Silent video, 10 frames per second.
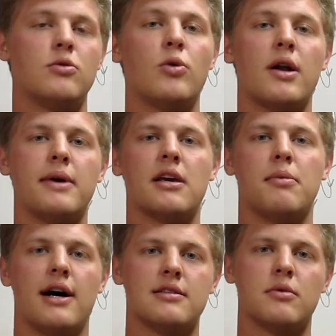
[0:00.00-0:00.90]
We want to make it
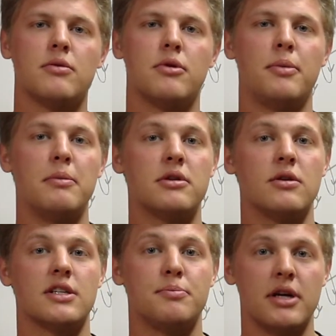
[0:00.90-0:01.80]
possible for people
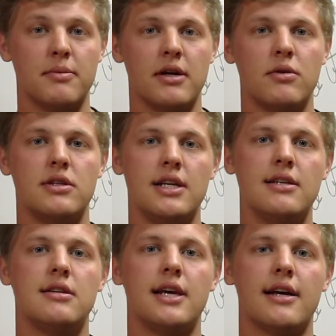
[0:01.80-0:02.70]
to experiment with
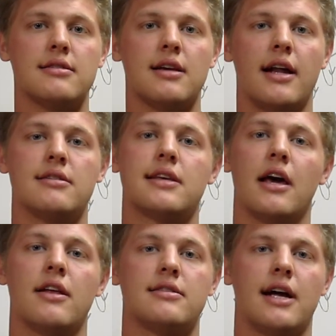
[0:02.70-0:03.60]
TDCS on a
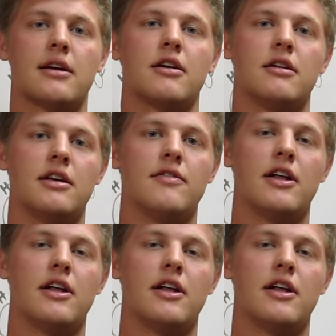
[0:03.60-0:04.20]
scale that's not currently